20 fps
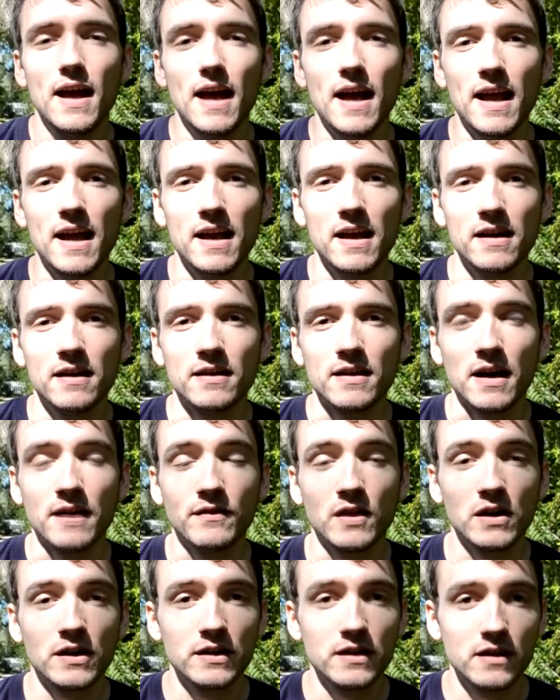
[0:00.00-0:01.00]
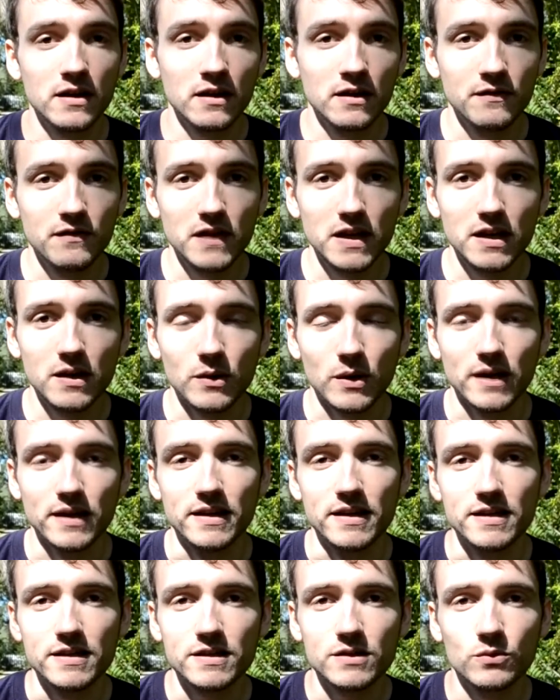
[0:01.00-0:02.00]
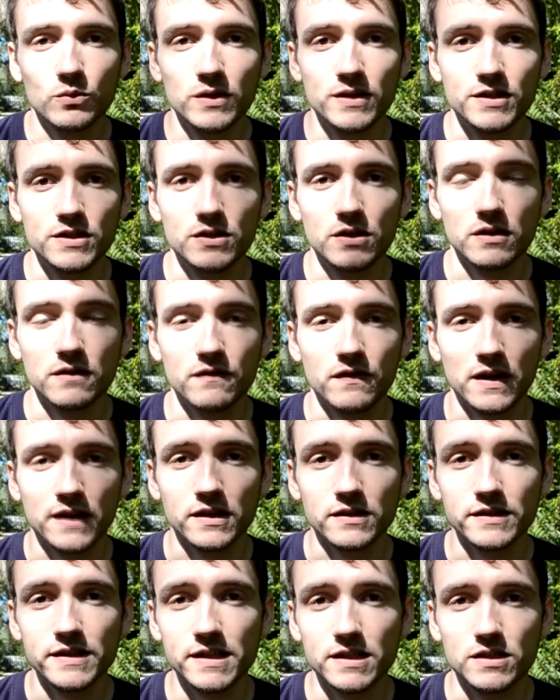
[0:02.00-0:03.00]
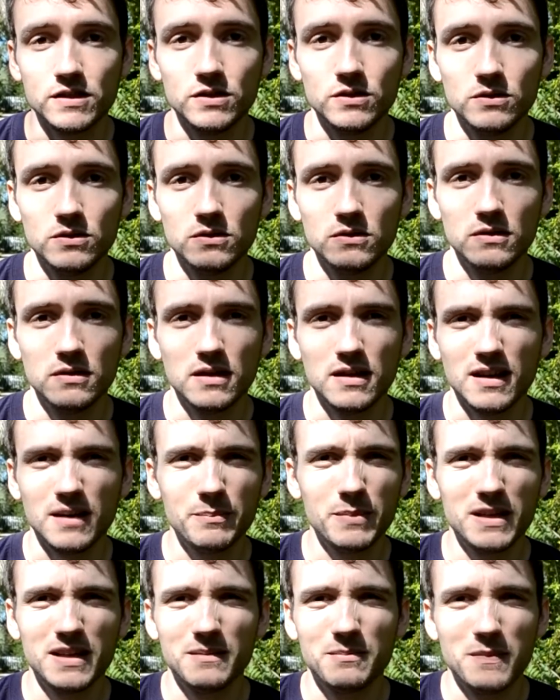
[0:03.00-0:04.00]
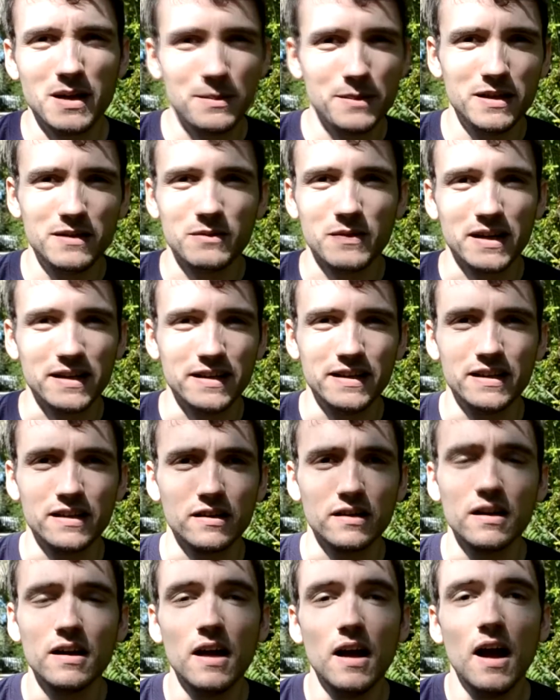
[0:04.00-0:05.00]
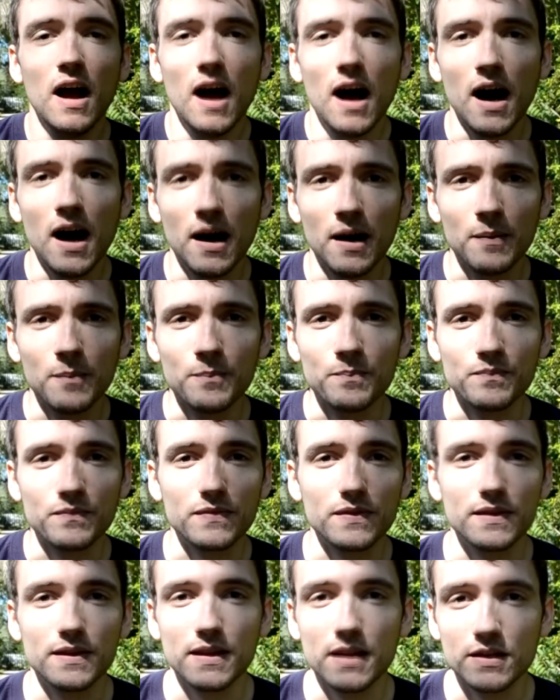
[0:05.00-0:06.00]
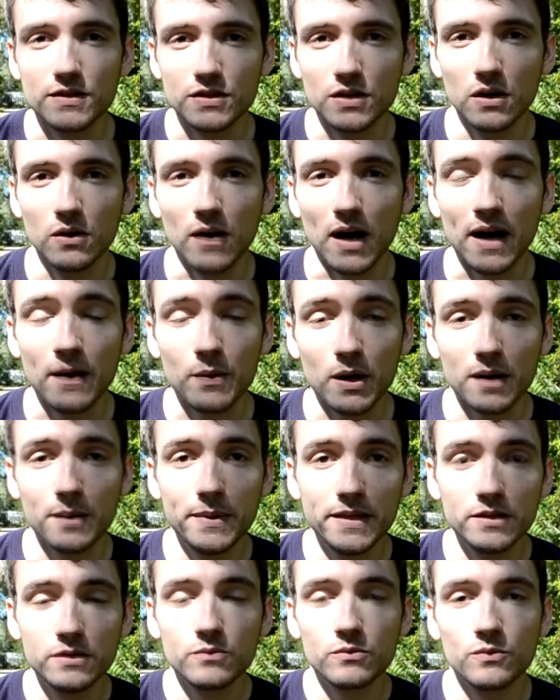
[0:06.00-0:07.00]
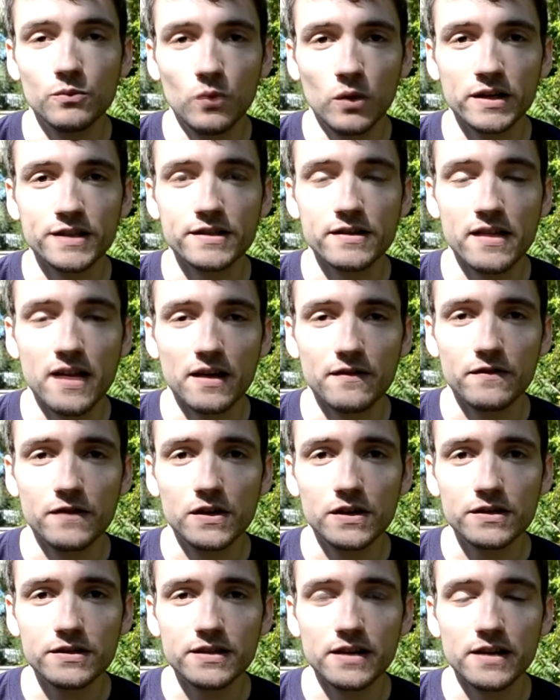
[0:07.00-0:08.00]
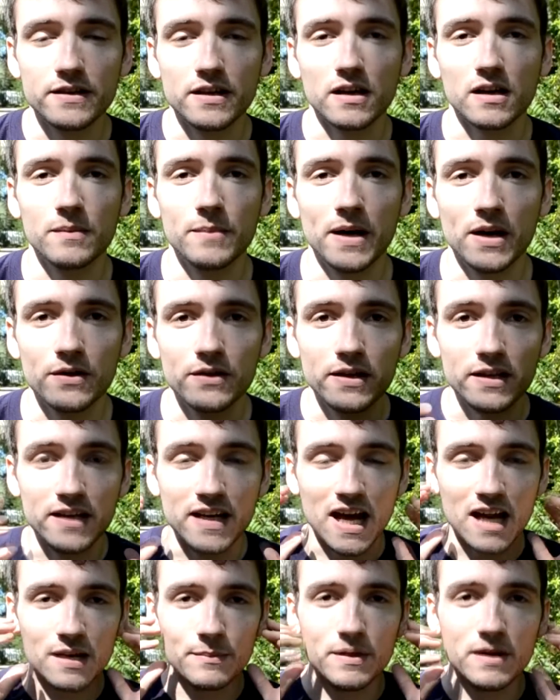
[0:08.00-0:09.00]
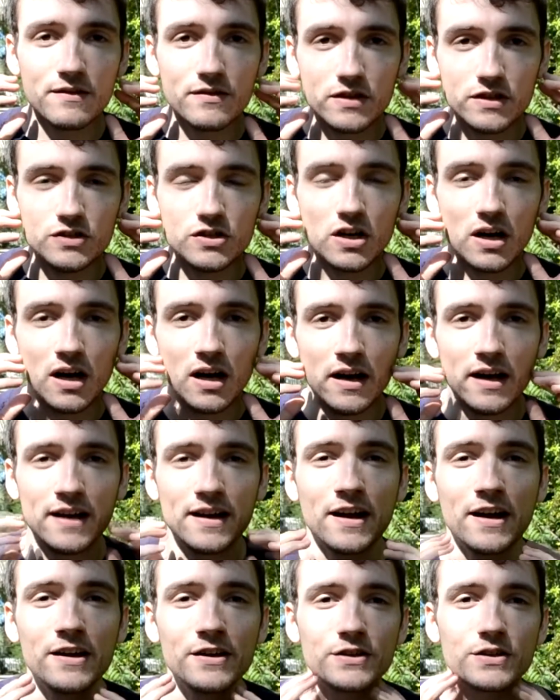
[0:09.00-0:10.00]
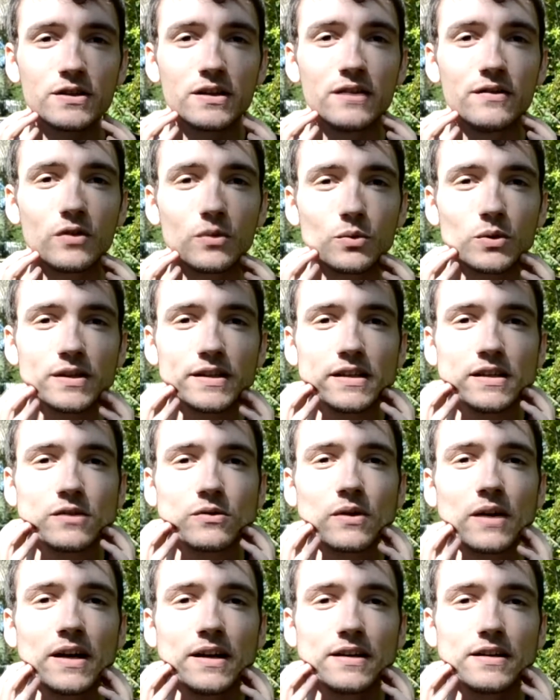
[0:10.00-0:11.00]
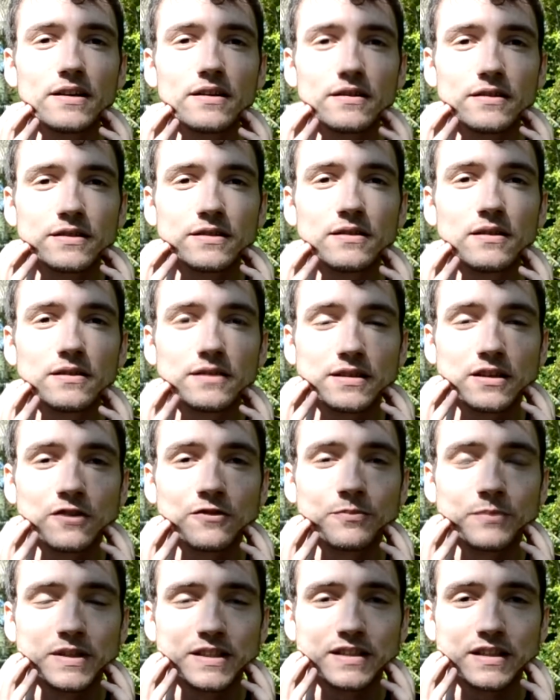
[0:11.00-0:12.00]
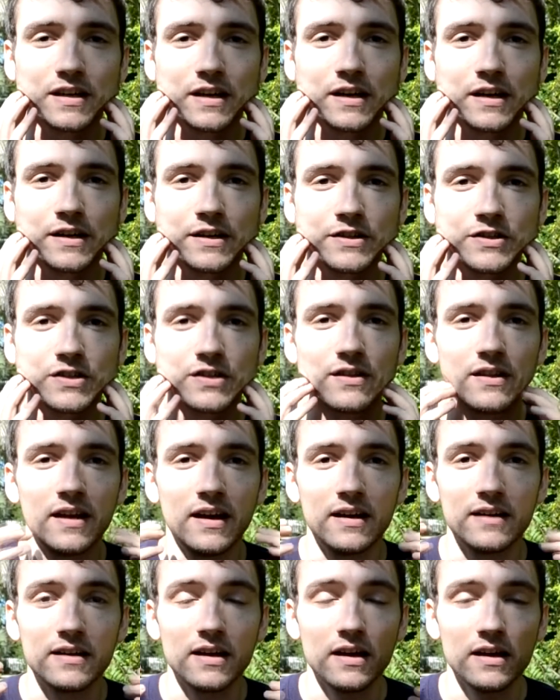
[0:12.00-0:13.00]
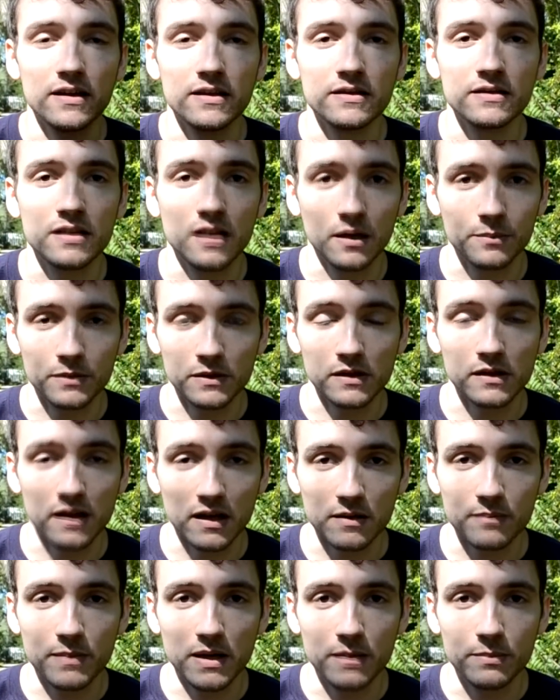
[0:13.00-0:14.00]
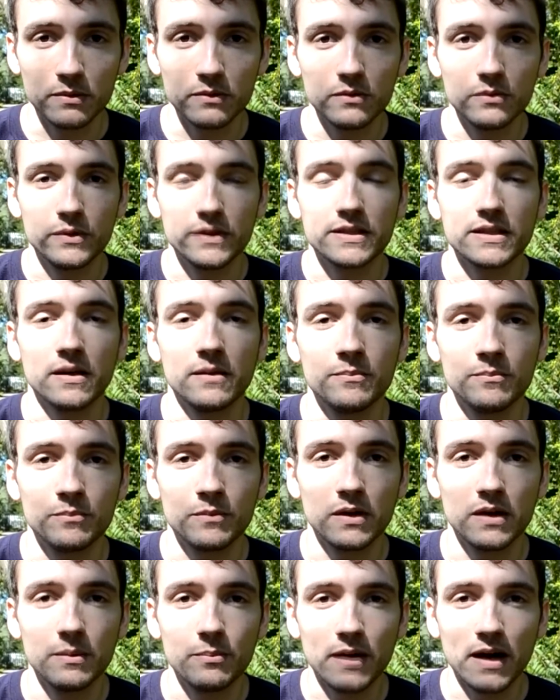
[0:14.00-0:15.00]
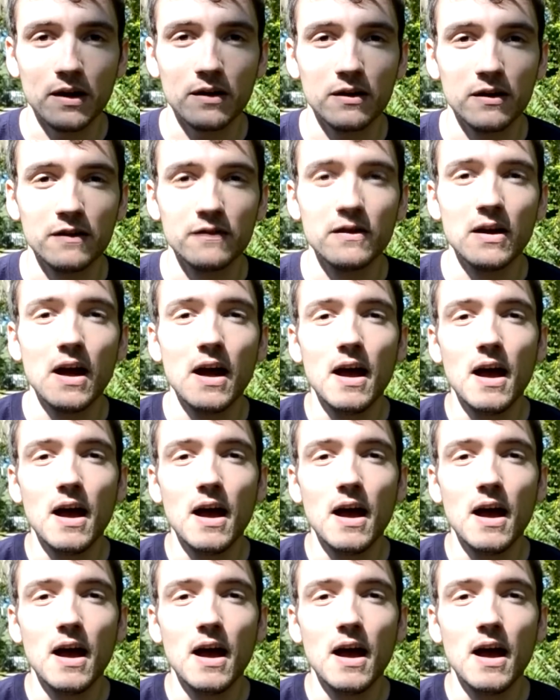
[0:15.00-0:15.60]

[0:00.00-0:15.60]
And I've already done a video on this, which you can find a link to. I'll put it maybe right here. So I recommend watching that first. I talk about the anatomy of the jaw, and I also give a really great self-massage that has helped a lot of people, which I'm pretty proud of.